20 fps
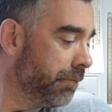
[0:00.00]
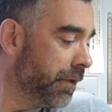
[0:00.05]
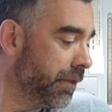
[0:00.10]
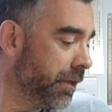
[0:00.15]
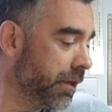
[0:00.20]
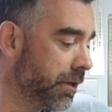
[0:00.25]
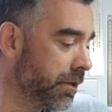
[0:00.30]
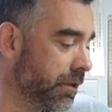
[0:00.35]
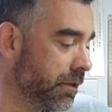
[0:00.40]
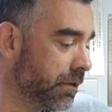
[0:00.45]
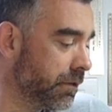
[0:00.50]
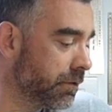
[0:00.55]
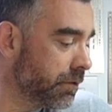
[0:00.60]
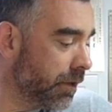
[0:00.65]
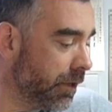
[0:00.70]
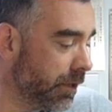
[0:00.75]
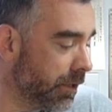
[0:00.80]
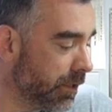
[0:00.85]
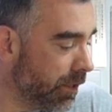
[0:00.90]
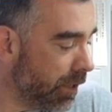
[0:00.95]
But there you
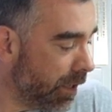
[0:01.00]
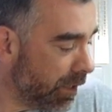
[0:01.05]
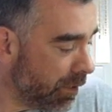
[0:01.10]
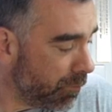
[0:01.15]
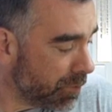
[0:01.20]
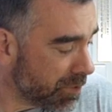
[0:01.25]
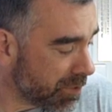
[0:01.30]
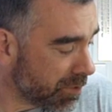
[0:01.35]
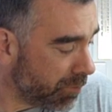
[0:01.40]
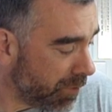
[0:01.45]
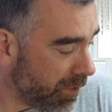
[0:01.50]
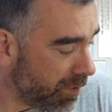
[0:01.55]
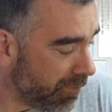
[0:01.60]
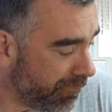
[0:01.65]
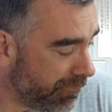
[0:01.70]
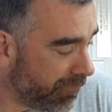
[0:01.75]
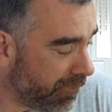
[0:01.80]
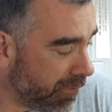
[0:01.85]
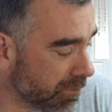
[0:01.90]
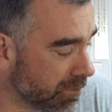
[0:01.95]
go, and it was quite
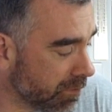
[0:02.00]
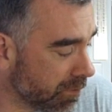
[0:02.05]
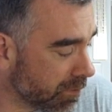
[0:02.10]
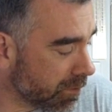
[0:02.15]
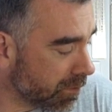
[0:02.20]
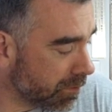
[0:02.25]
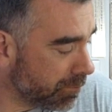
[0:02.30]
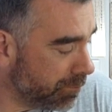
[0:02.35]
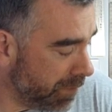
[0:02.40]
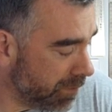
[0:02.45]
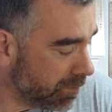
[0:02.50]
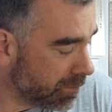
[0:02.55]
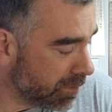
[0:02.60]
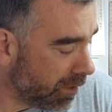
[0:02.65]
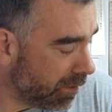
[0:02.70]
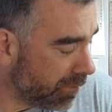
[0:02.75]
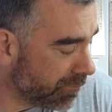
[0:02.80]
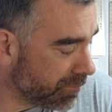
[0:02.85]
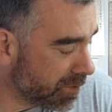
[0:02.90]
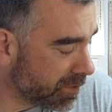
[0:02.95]
a fun little
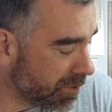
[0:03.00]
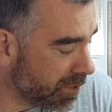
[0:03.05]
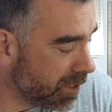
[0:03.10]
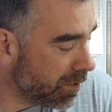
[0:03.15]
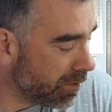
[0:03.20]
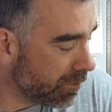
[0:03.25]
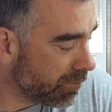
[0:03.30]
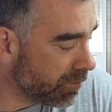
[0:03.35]
build, I have to say.